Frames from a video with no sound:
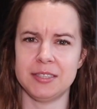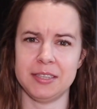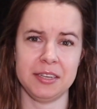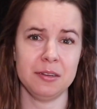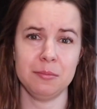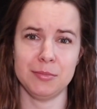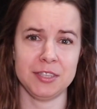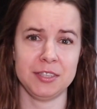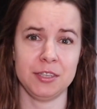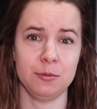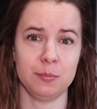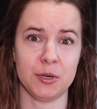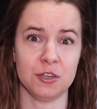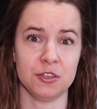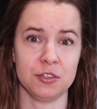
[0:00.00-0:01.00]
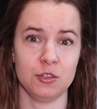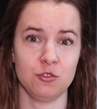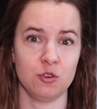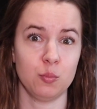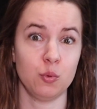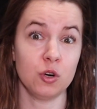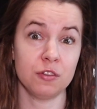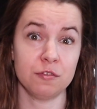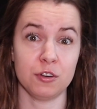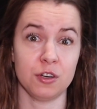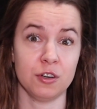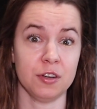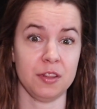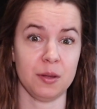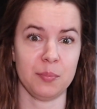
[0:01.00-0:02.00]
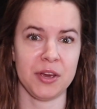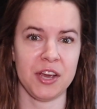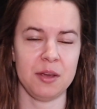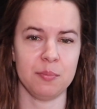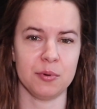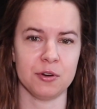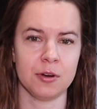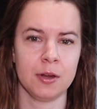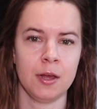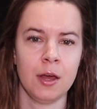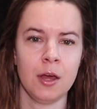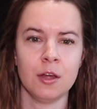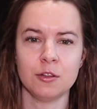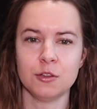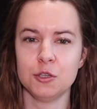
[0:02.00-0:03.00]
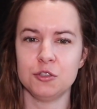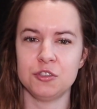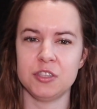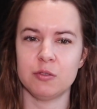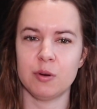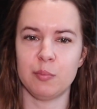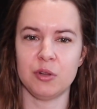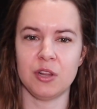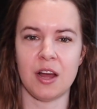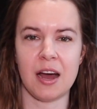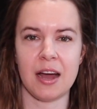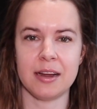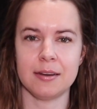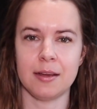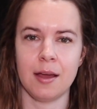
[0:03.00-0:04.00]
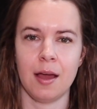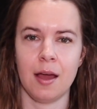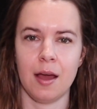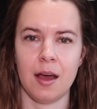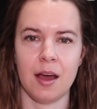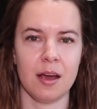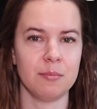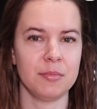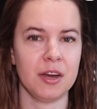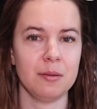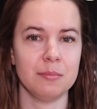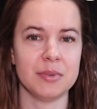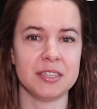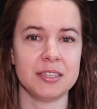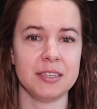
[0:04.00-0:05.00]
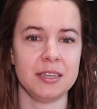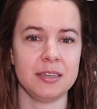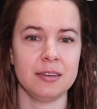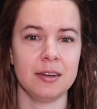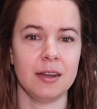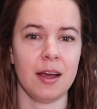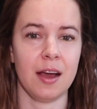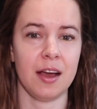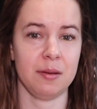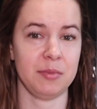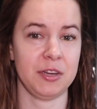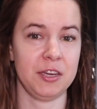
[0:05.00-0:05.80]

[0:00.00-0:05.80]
seen a missing persons report for her in the paper. Lucy replied, "I'm not missing, I'm